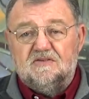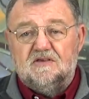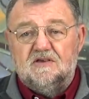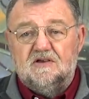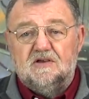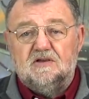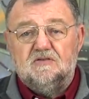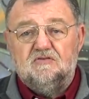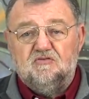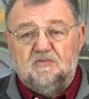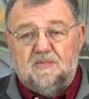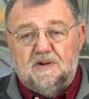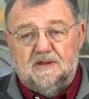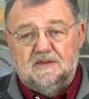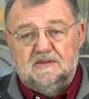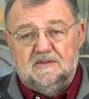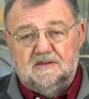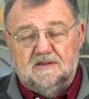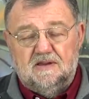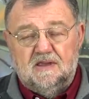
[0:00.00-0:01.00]
If you want
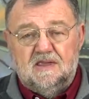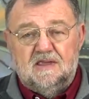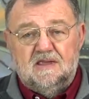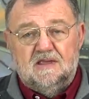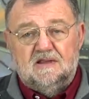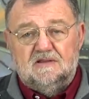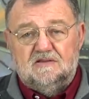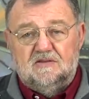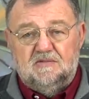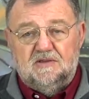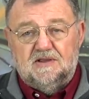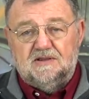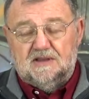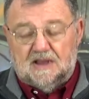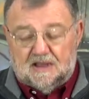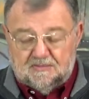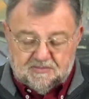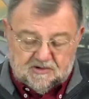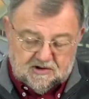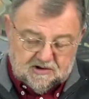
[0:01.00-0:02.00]
to measure the air
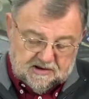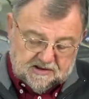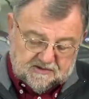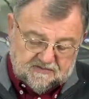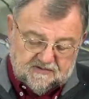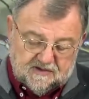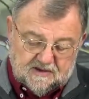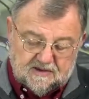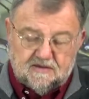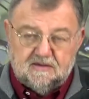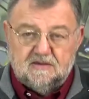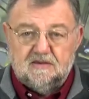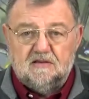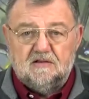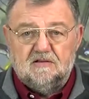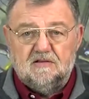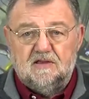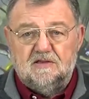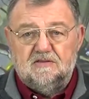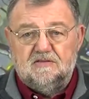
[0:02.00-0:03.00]
quality and want to save
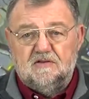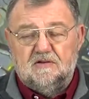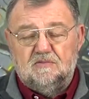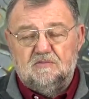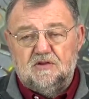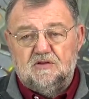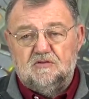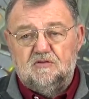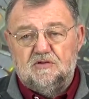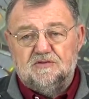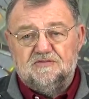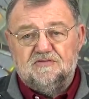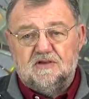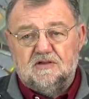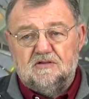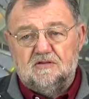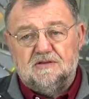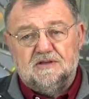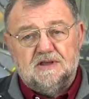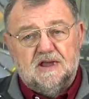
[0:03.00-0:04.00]
the results,
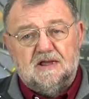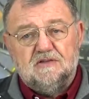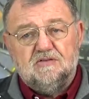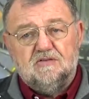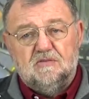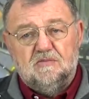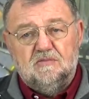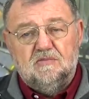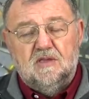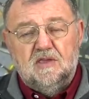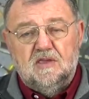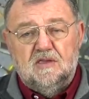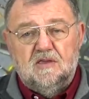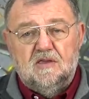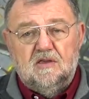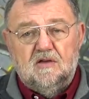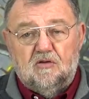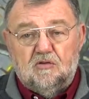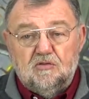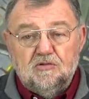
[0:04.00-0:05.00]

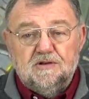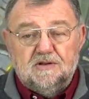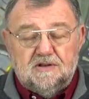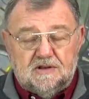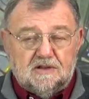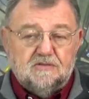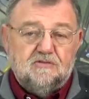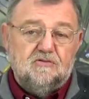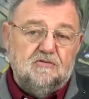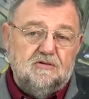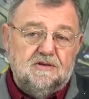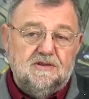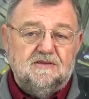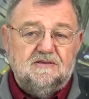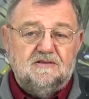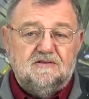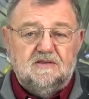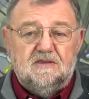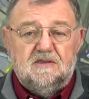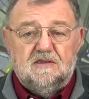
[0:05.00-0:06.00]
5,000 datasets can the
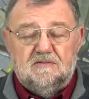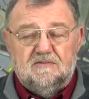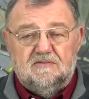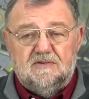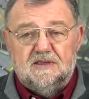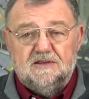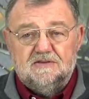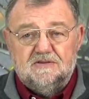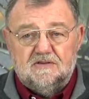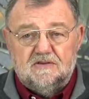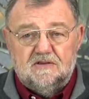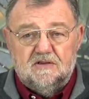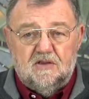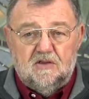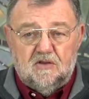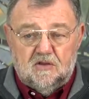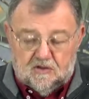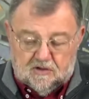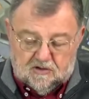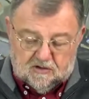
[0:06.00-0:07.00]
device save.
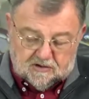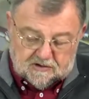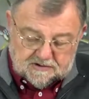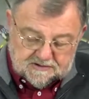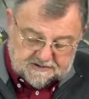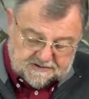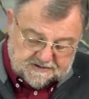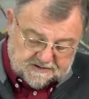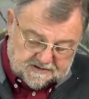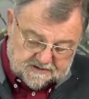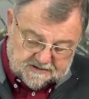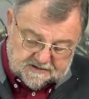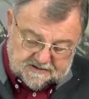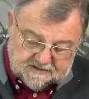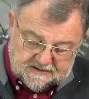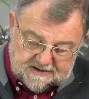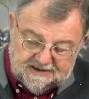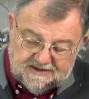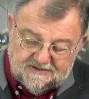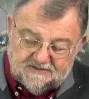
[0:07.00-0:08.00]
They are stored,
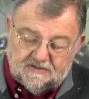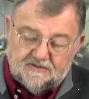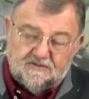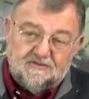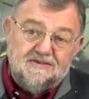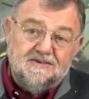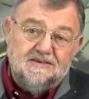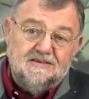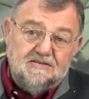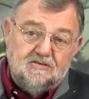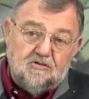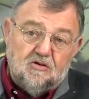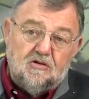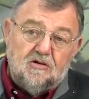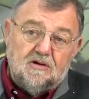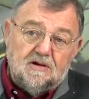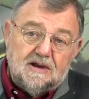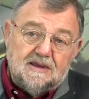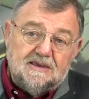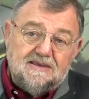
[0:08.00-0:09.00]
which I will
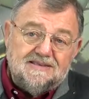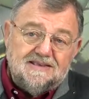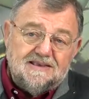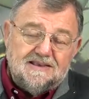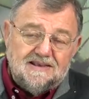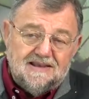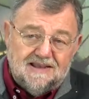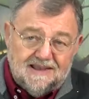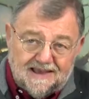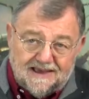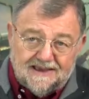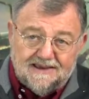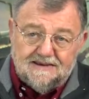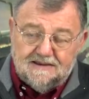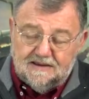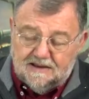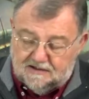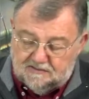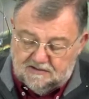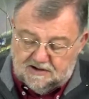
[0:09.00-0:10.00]
show you soon with
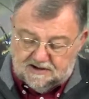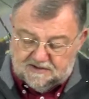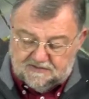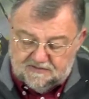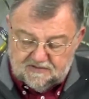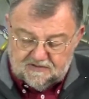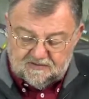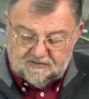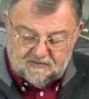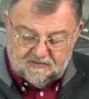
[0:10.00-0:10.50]
time and date,